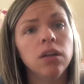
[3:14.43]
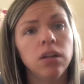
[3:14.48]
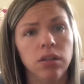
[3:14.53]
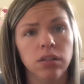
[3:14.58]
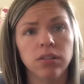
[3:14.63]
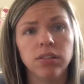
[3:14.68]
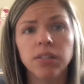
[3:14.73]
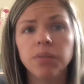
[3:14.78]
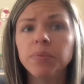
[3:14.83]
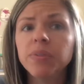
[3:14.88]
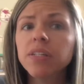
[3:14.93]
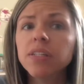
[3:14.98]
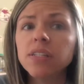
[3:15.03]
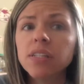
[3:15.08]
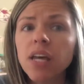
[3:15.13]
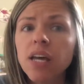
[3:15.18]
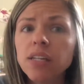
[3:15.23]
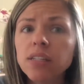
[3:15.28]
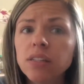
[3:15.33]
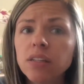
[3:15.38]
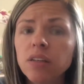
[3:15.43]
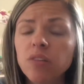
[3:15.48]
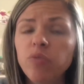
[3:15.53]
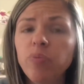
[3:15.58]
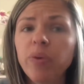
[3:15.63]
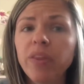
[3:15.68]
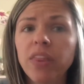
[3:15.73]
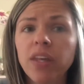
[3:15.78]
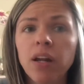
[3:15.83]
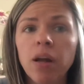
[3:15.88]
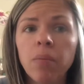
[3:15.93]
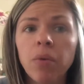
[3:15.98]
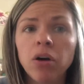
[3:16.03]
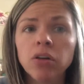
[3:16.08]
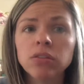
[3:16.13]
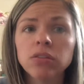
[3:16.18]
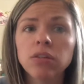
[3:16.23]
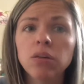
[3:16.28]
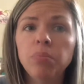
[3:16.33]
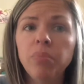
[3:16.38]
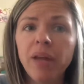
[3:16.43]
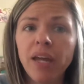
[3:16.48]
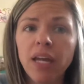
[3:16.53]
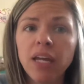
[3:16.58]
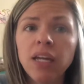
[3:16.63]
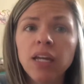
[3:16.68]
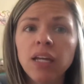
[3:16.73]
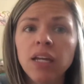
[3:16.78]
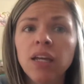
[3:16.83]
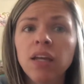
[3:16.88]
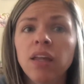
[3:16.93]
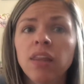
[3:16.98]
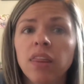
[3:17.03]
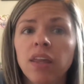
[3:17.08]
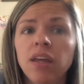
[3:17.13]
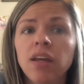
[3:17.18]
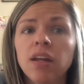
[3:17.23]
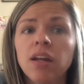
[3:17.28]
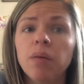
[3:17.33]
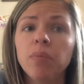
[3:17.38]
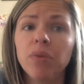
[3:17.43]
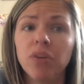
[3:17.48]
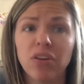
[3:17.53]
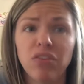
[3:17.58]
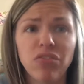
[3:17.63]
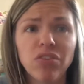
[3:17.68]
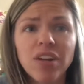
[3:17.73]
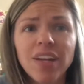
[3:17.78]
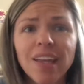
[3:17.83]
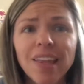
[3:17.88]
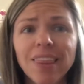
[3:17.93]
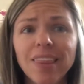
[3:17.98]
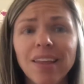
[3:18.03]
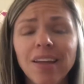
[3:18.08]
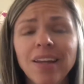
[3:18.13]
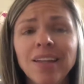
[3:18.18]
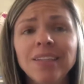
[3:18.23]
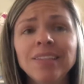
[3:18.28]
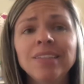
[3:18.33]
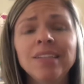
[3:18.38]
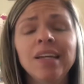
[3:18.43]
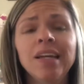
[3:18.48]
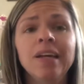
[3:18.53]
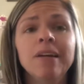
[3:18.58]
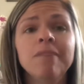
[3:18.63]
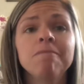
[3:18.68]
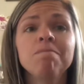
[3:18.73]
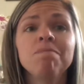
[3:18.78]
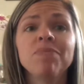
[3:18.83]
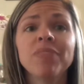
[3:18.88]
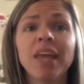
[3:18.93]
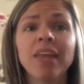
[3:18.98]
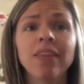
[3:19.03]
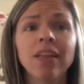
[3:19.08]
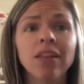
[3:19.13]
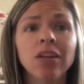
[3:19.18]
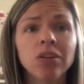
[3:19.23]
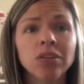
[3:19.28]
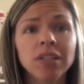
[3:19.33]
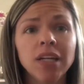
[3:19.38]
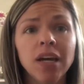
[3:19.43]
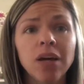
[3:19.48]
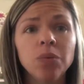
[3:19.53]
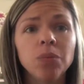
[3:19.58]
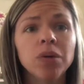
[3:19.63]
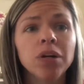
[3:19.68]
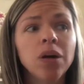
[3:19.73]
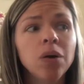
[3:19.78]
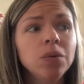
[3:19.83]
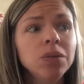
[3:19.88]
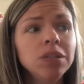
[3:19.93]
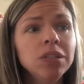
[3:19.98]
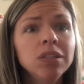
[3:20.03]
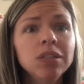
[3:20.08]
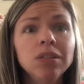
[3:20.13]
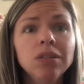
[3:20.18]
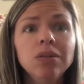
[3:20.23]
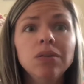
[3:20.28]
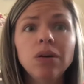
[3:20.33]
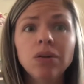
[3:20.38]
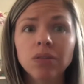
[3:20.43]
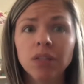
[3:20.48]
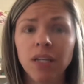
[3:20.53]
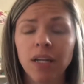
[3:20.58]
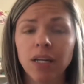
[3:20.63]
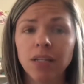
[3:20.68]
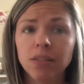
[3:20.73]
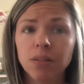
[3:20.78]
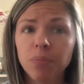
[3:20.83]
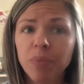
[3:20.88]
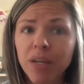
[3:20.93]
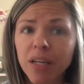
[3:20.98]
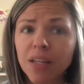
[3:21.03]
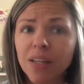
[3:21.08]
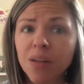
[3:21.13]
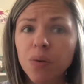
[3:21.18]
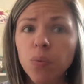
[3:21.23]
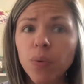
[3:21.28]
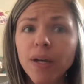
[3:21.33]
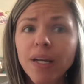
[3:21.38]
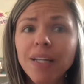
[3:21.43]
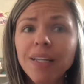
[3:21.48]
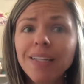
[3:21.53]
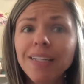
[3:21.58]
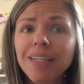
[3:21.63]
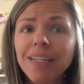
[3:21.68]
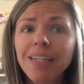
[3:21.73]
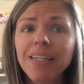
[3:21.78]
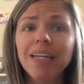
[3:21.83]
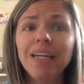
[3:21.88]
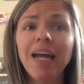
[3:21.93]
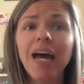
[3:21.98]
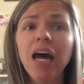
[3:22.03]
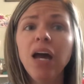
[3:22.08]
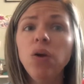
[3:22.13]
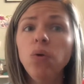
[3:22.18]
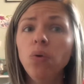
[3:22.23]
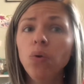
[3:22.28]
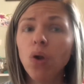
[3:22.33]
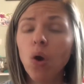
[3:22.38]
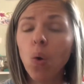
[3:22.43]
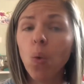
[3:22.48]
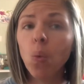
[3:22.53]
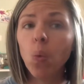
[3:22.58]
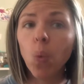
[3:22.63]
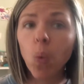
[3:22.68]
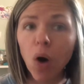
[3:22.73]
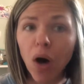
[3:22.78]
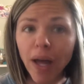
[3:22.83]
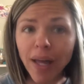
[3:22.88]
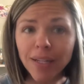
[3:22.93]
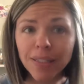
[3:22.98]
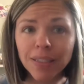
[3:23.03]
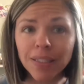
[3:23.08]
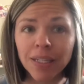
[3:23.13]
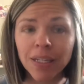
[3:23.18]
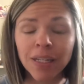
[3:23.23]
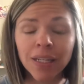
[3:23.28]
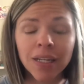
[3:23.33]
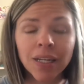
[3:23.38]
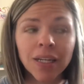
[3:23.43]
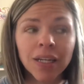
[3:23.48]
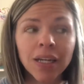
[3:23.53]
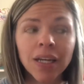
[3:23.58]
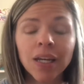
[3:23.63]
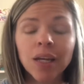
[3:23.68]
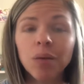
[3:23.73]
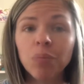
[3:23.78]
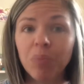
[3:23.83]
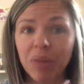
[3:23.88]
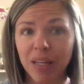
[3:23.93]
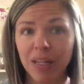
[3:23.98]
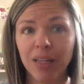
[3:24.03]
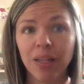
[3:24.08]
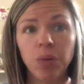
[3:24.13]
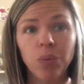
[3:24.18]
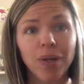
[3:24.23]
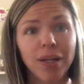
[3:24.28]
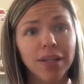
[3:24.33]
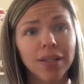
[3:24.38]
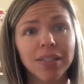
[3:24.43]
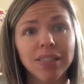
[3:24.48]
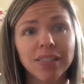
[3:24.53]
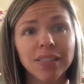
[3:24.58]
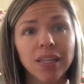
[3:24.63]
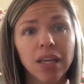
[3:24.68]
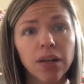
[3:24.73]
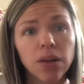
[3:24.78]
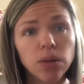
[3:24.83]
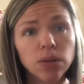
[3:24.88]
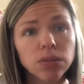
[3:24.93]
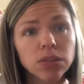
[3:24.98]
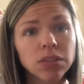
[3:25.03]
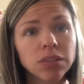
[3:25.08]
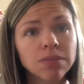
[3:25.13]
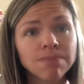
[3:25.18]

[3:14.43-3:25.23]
It seems excessive, but then I'm also panicking, thinking I'm gonna forget things. And the little town we're going to only has a Piggly Wiggly, and I don't know what Piggly Wiggly sells.